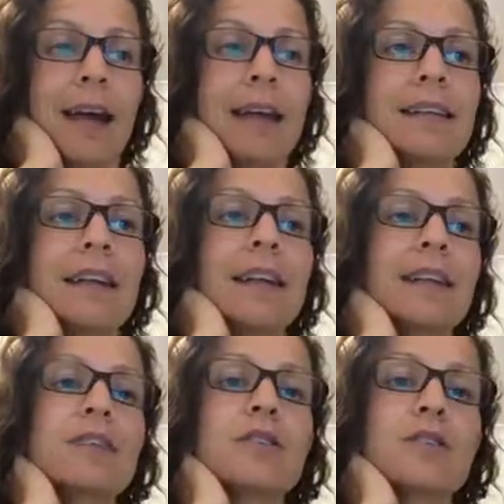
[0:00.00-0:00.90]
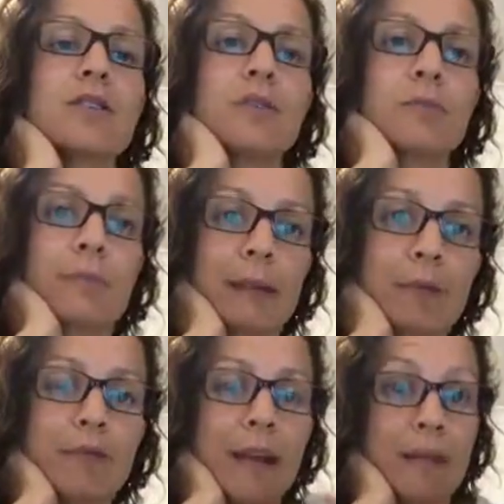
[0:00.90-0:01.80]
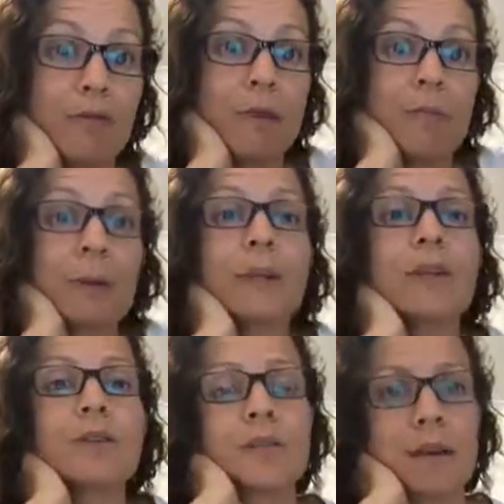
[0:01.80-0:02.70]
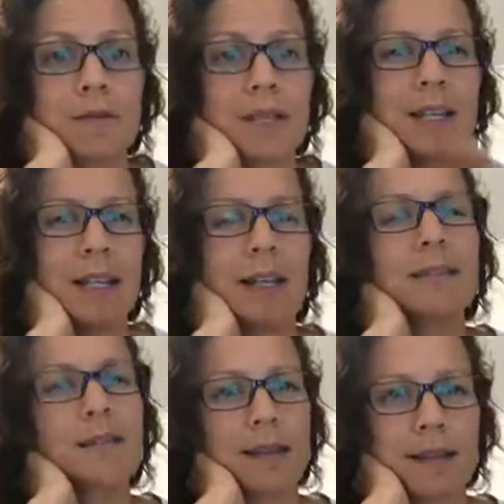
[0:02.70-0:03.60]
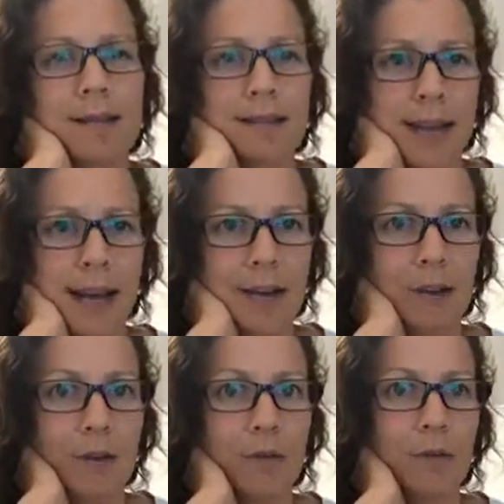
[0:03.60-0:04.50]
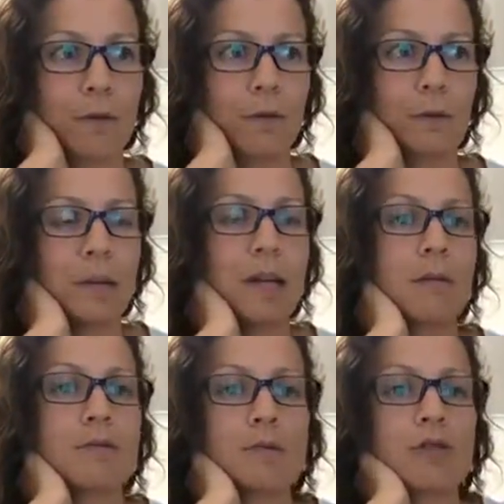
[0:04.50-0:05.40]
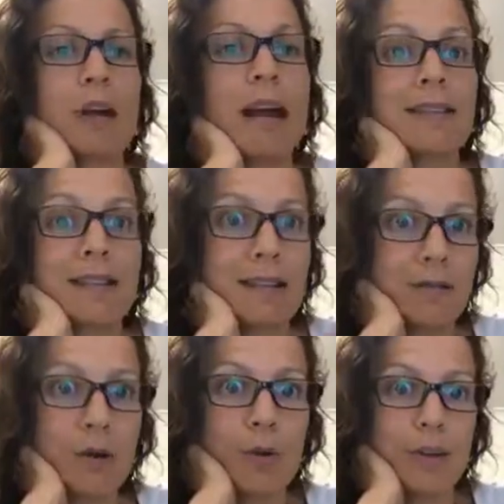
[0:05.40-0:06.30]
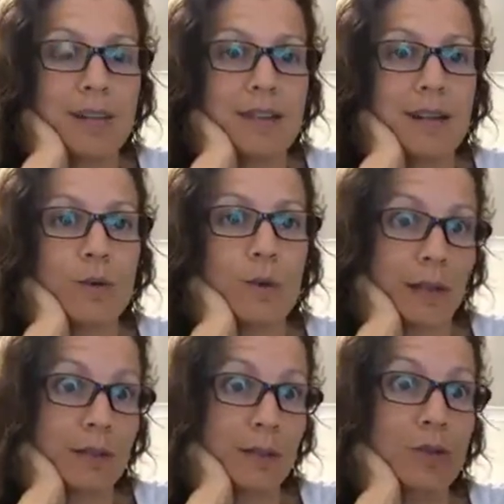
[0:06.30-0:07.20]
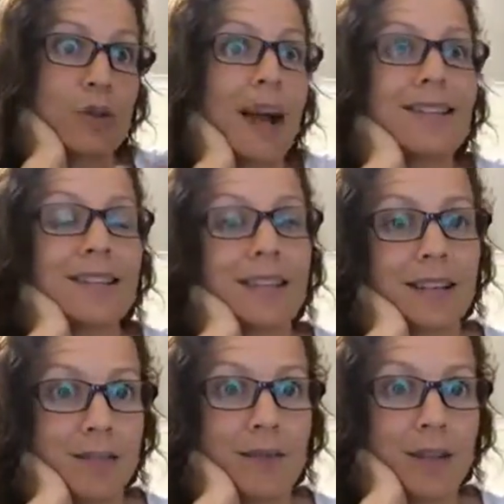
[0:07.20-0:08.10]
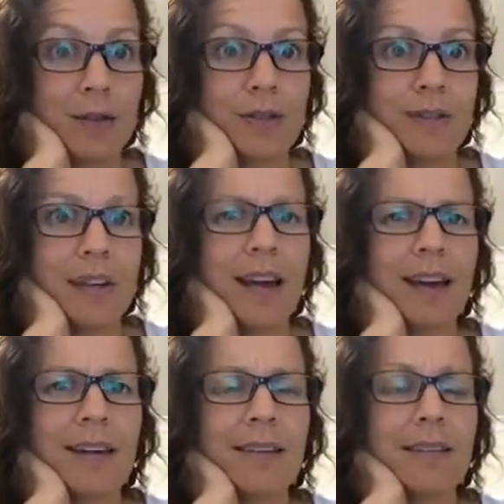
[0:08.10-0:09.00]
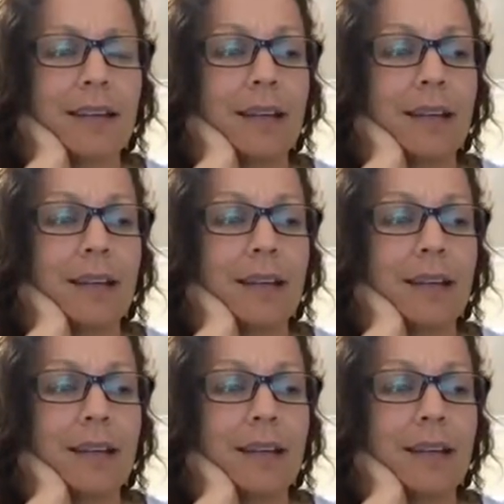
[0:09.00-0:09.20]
and then getting to rebuilding yourself to get to that state of being able to attract in who it is that you want, to attract in the love that you desire.